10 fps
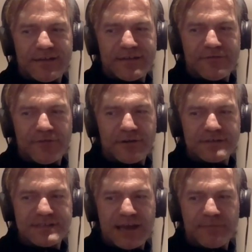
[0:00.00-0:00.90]
uh, in the wrong
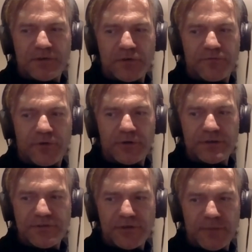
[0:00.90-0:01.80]
step to go
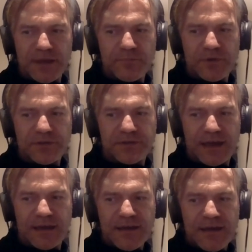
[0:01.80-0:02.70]
forward. You know what I mean? But
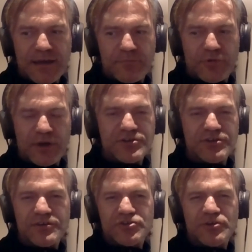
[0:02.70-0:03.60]
uh, pressure,
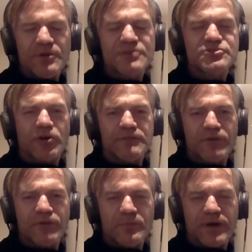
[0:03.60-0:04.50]
you should be enjoying
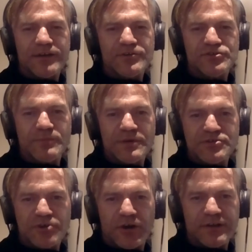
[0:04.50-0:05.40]
football. Uh, you should be
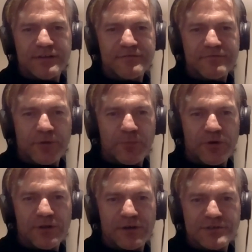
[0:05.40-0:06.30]
enjoying
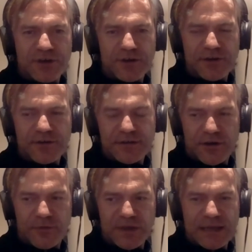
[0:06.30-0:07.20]
football or soccer
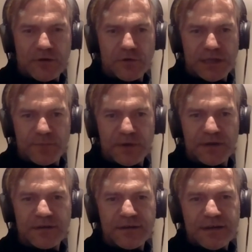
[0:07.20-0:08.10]
or being a goalkeeper.
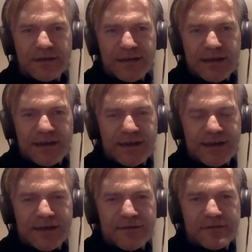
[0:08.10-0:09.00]

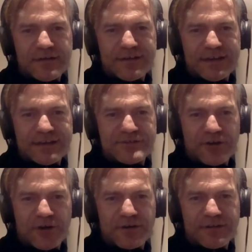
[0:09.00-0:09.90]
Uh, it's
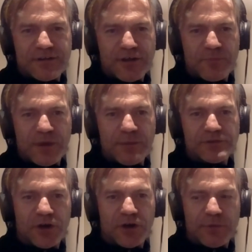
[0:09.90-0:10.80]
uh, a lot of people
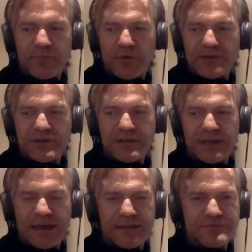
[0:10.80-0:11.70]
talk about pressure.
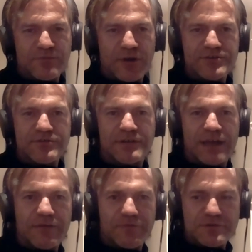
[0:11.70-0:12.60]
Yeah, there's pressure in
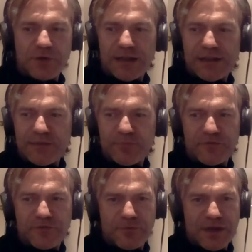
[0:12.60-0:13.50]
life as well. Like,
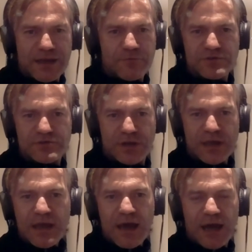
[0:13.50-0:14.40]
but for me, it was
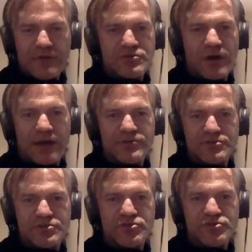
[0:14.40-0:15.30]
I was I
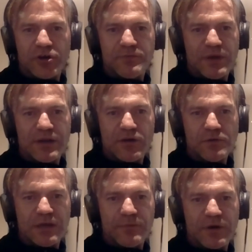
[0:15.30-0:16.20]
just enjoyed being a
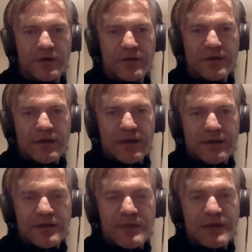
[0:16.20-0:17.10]
goalkeeper.
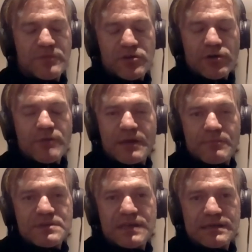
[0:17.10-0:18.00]
You make you're gonna make
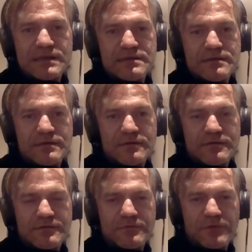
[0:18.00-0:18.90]
mistakes
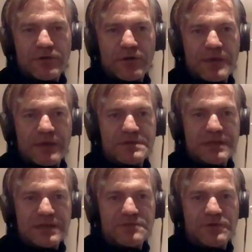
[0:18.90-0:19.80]
we're going to make
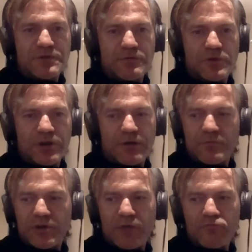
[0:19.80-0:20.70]
mistakes. We're, we're, not, we're
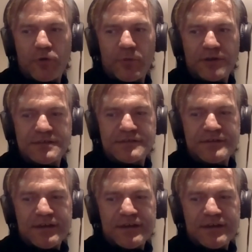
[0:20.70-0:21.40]
not robots.